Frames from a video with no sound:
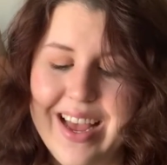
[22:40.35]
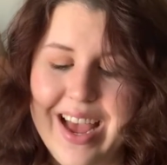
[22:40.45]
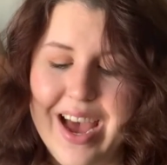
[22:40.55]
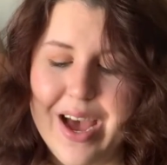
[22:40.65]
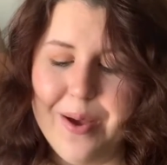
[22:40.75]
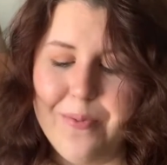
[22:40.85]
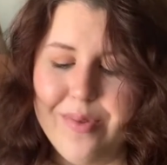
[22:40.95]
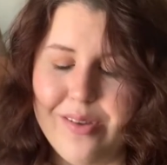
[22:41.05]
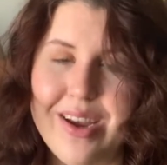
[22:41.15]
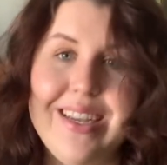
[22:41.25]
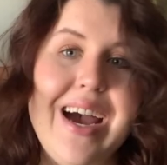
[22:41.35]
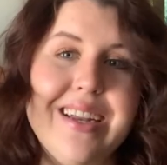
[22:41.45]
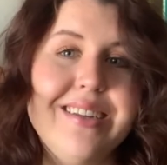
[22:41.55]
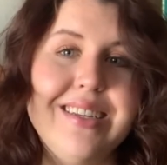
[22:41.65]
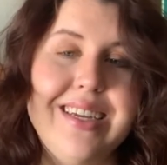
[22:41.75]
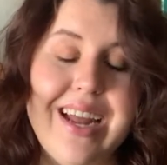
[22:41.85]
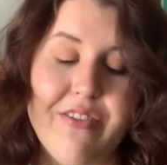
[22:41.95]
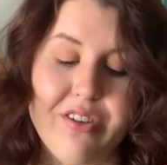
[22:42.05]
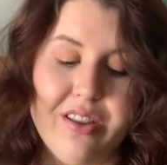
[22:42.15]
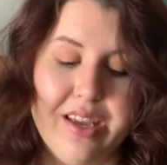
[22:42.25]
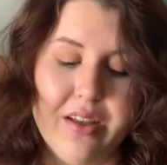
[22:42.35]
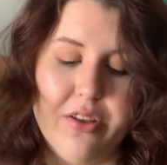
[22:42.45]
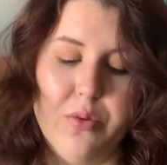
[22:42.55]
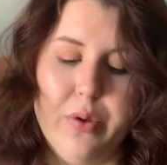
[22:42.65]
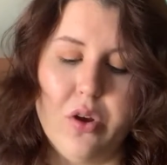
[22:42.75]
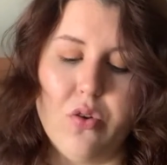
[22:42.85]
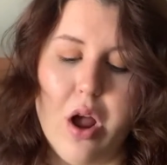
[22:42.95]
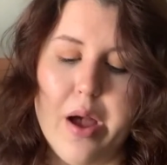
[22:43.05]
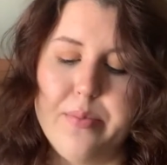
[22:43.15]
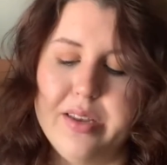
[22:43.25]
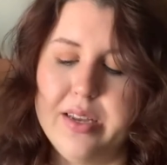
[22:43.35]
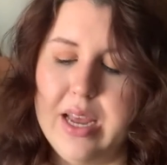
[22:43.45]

So I tend to knit everything a little bit cropped.